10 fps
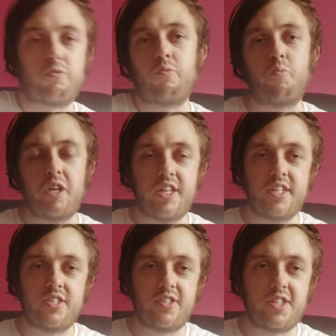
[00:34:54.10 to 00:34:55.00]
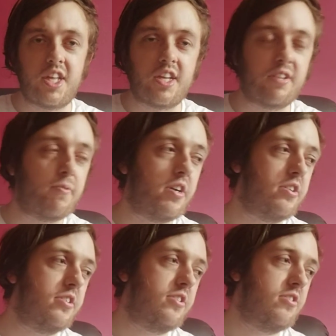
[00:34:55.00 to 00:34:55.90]
weird thing where
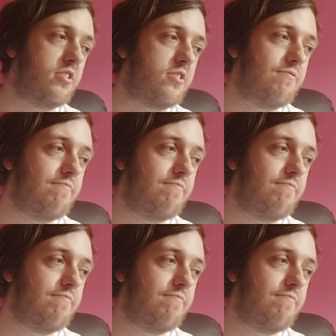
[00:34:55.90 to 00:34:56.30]
it's just